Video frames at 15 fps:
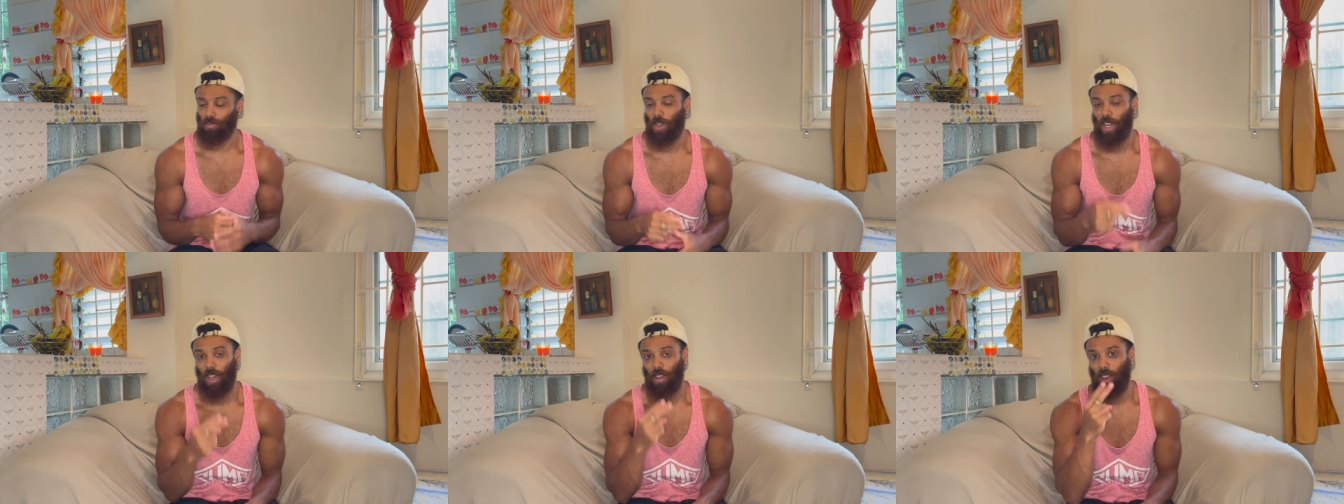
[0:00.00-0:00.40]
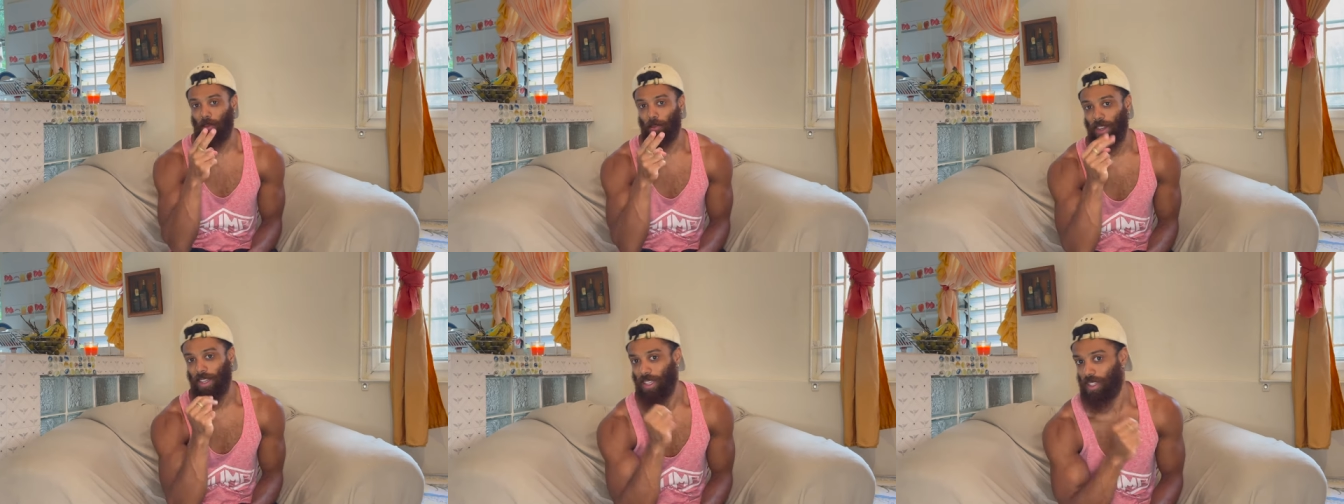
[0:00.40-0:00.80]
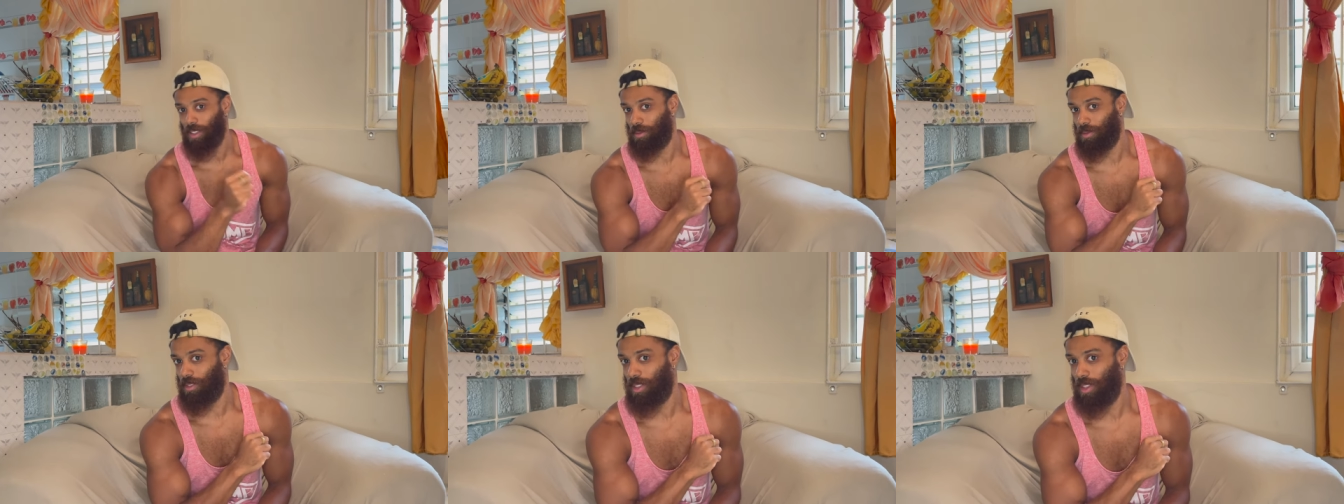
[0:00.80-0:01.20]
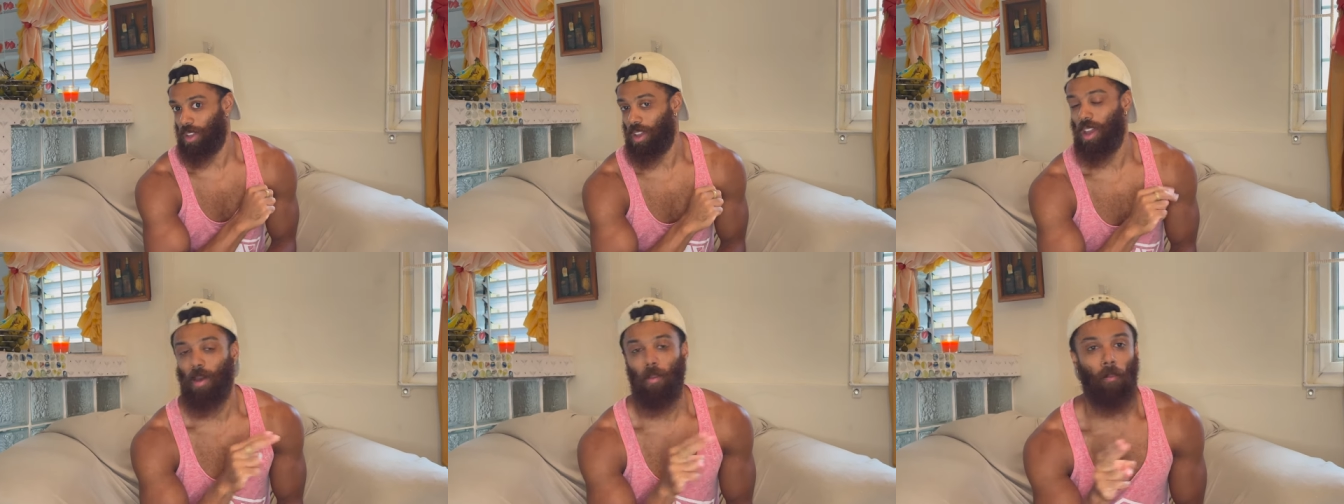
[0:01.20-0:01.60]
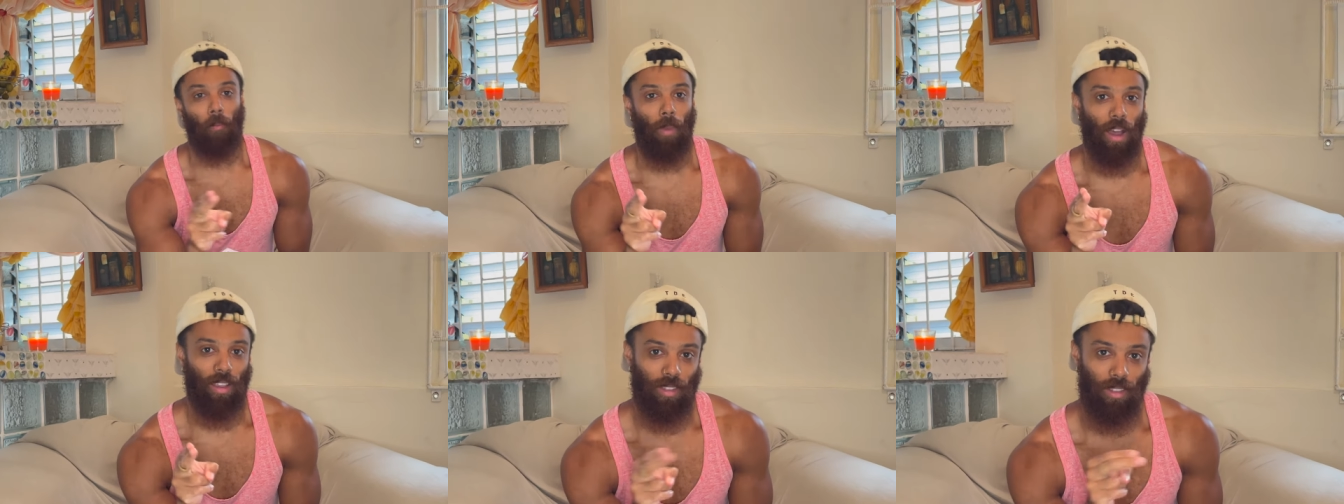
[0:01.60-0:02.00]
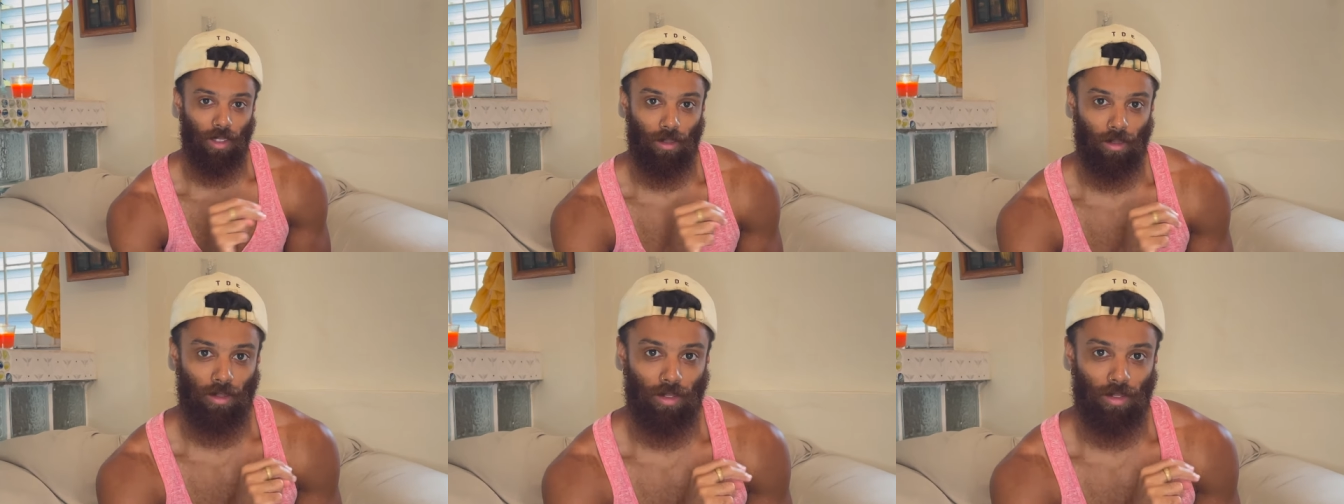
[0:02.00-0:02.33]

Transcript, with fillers: I might get myself